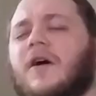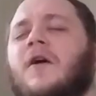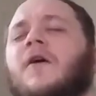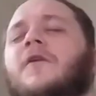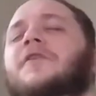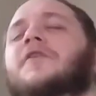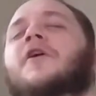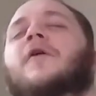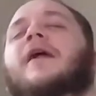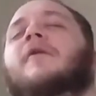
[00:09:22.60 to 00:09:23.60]
Oh, you
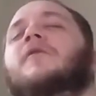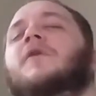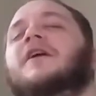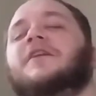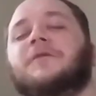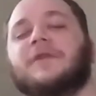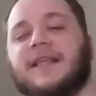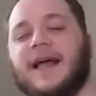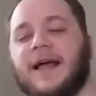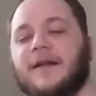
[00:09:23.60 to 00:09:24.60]
know what I would want to do with
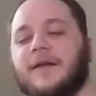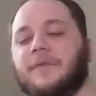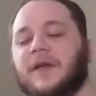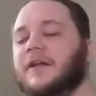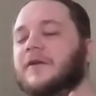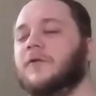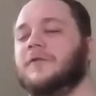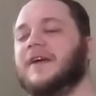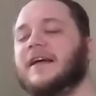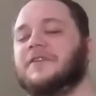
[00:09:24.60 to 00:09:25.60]
that? What? An
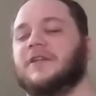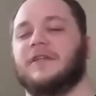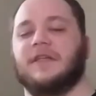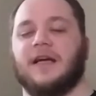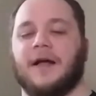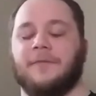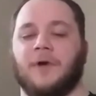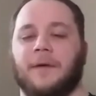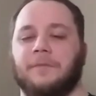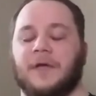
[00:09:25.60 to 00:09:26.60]
old fashioned. I'd
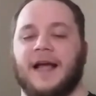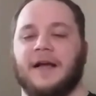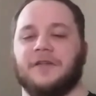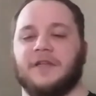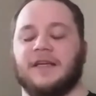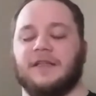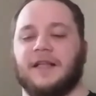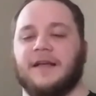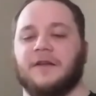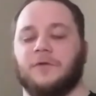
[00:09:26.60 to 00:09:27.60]
probably actually
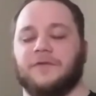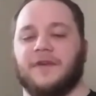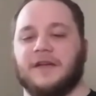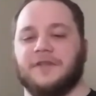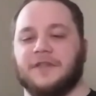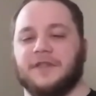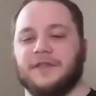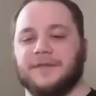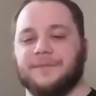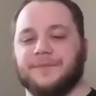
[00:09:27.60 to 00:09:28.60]
like an old fashioned.
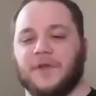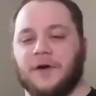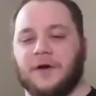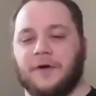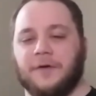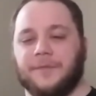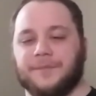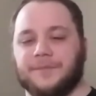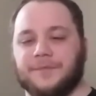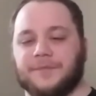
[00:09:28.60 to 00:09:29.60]
Oh,
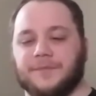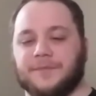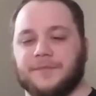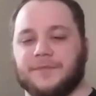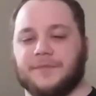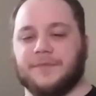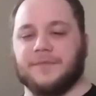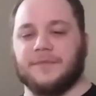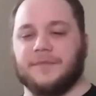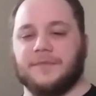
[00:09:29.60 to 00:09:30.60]
have you had a
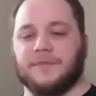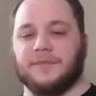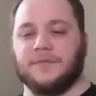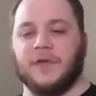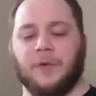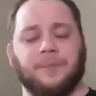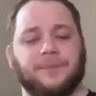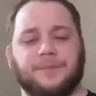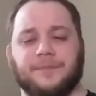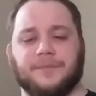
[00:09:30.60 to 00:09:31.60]
sidecar? No,
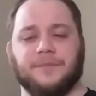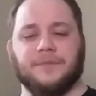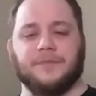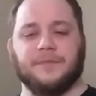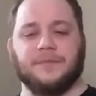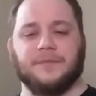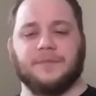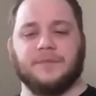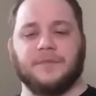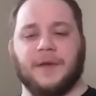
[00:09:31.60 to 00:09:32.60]
I haven't
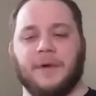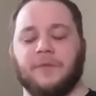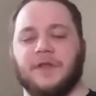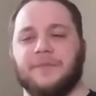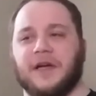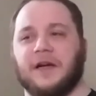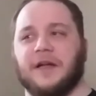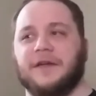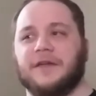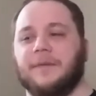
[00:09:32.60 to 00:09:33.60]
either. I'm not really big
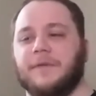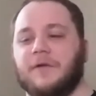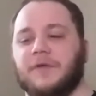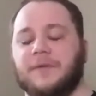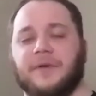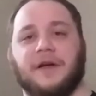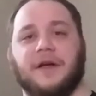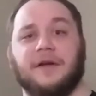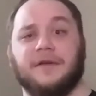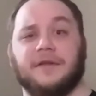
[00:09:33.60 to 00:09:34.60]
on. I'm not really big on.